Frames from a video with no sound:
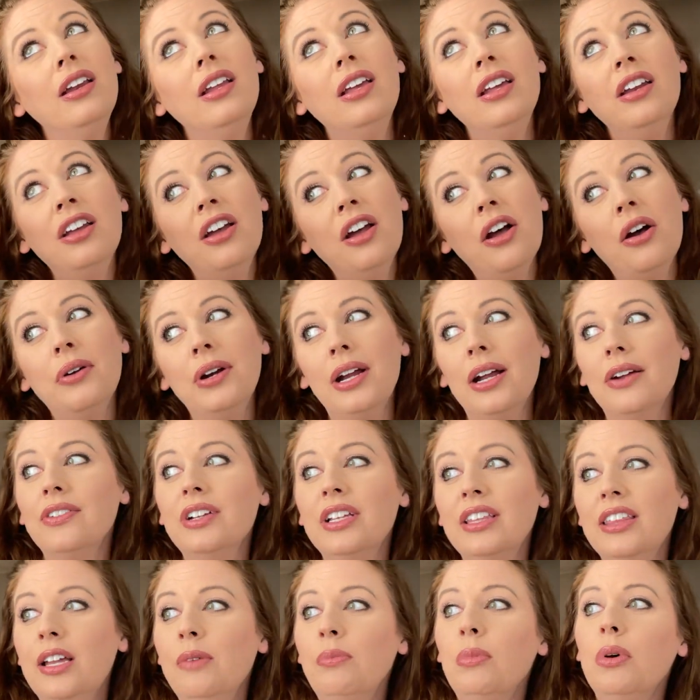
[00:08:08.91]
you know, and
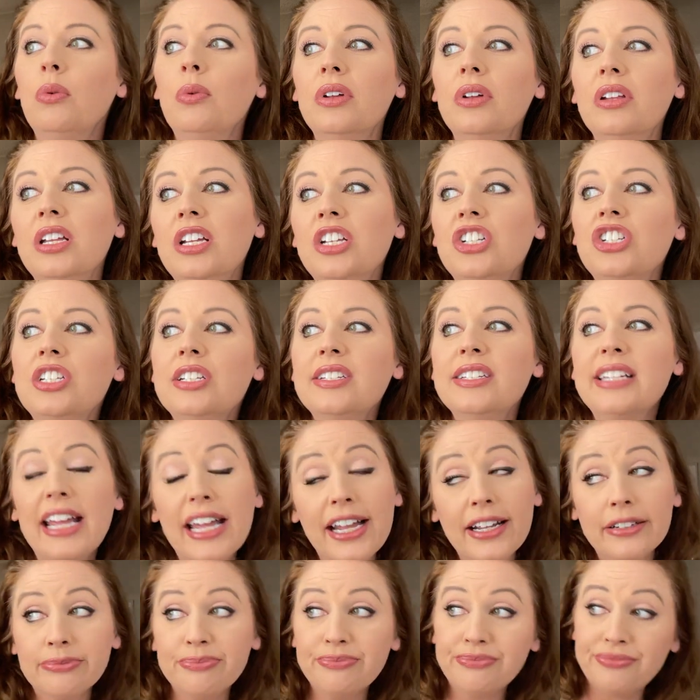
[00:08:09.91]
everything. But really, she's
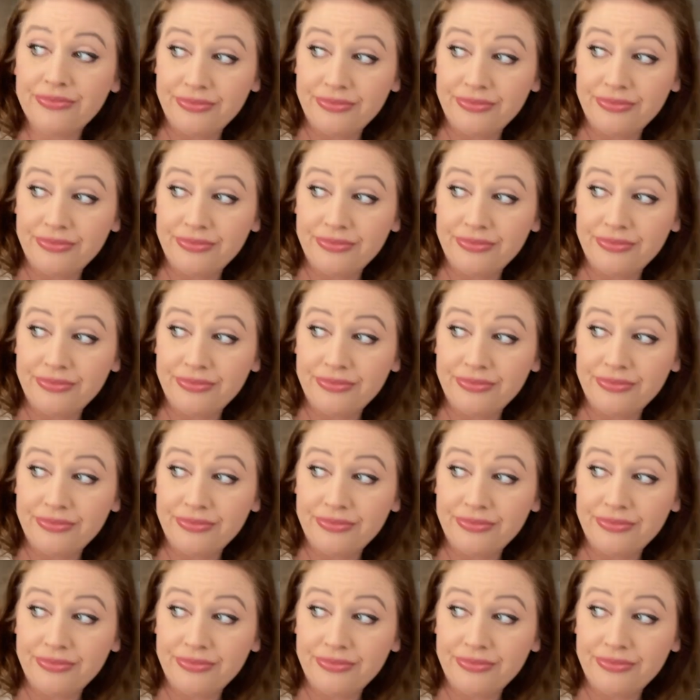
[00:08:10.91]
like,